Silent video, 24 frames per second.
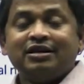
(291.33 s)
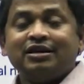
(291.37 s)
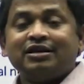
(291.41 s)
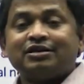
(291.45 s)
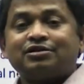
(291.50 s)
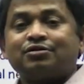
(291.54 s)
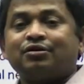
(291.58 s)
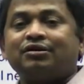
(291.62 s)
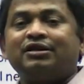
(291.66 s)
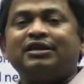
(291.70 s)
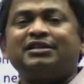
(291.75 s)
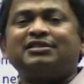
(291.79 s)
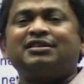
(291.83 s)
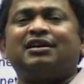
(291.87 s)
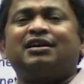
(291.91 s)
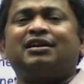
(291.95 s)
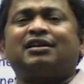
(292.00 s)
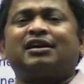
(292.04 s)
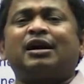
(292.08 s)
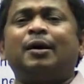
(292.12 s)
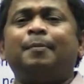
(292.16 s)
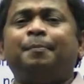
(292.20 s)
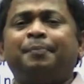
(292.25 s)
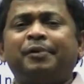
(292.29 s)
So these are
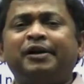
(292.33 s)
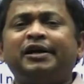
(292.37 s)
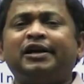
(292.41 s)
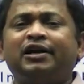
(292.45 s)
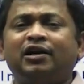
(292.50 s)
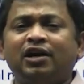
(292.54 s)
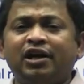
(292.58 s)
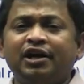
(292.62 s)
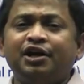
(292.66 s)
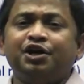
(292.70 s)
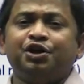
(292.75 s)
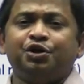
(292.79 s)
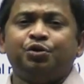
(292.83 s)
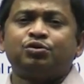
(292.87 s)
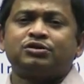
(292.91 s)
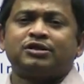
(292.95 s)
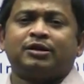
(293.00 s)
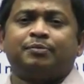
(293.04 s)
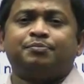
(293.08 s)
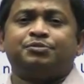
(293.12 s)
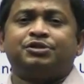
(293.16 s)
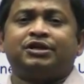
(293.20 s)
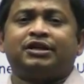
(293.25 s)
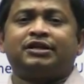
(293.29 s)
completely new
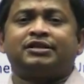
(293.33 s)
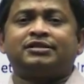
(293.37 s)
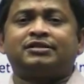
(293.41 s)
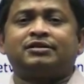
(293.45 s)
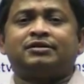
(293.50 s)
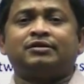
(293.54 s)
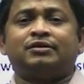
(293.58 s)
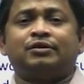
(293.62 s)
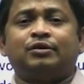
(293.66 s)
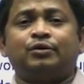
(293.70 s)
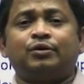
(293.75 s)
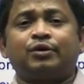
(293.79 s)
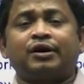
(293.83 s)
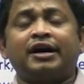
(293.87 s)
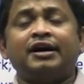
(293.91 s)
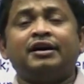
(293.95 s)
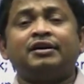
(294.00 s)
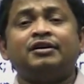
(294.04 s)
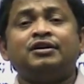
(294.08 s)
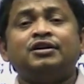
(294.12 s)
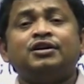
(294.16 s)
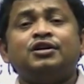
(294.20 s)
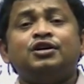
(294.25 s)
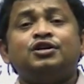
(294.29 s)
subjects, okay?